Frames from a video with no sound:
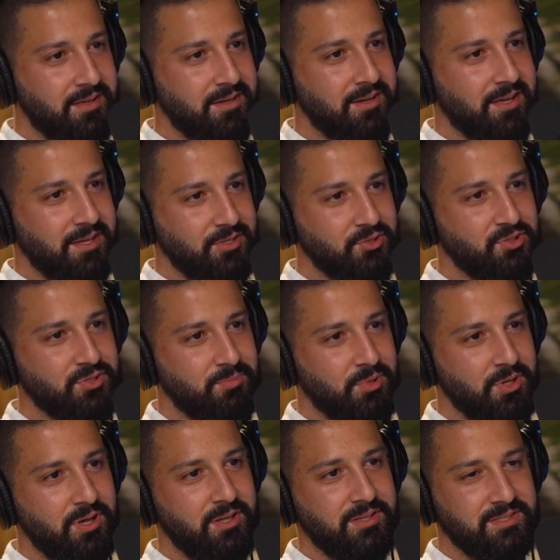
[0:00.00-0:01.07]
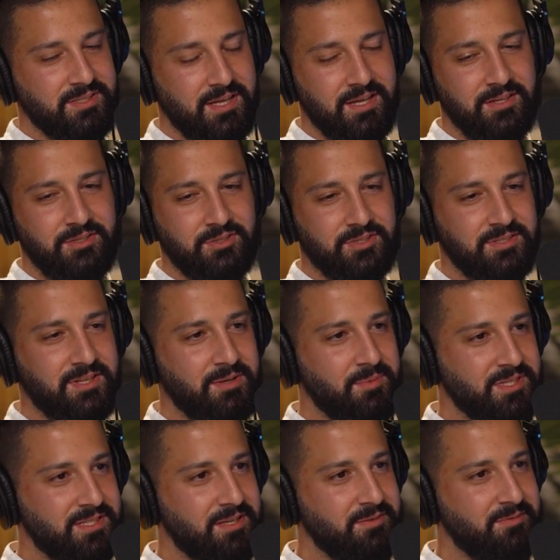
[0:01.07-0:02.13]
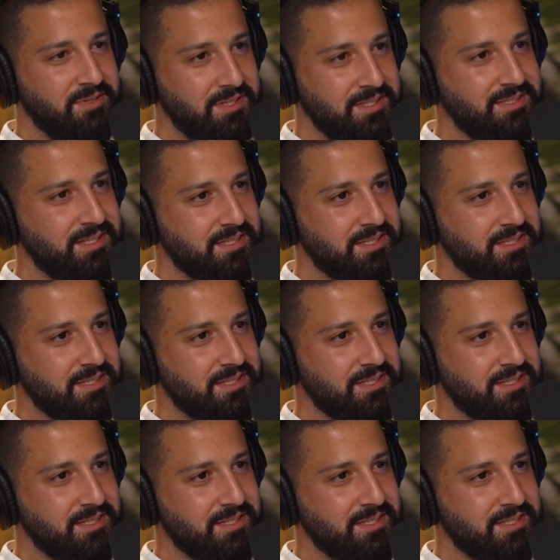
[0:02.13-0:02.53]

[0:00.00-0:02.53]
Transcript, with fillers: And I used to put on the side, I used to tell myself in